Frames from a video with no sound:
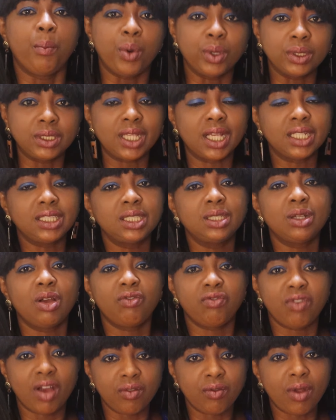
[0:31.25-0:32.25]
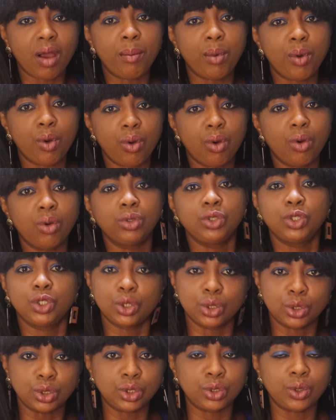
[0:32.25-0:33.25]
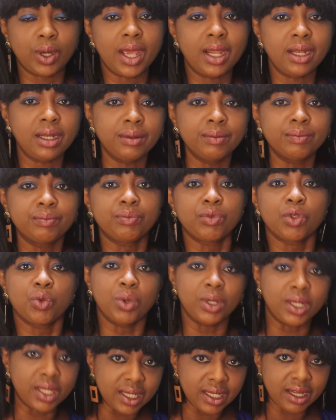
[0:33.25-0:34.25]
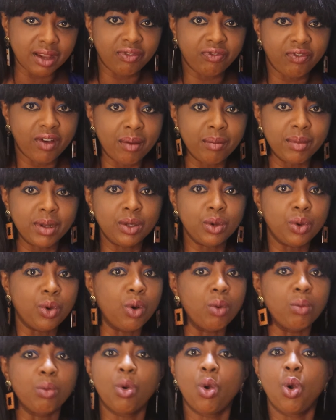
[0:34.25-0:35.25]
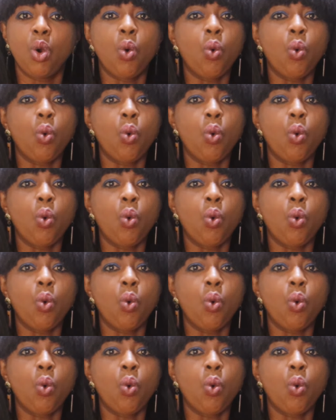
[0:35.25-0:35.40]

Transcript: protection of vulnerable children within the family home,